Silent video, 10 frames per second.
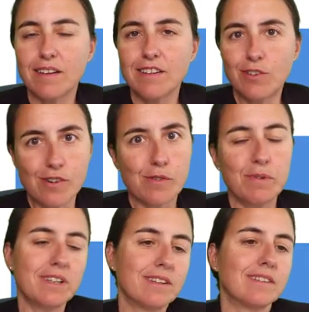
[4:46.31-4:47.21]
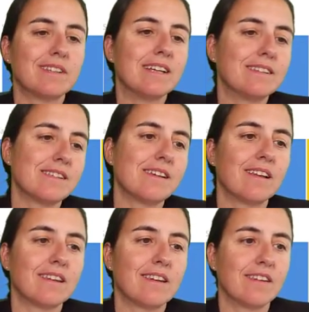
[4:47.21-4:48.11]
Northwind
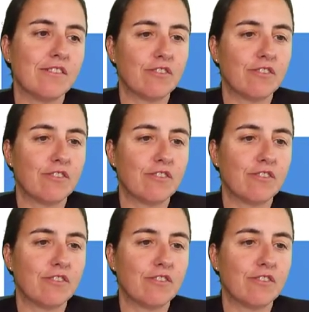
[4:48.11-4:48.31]
dataset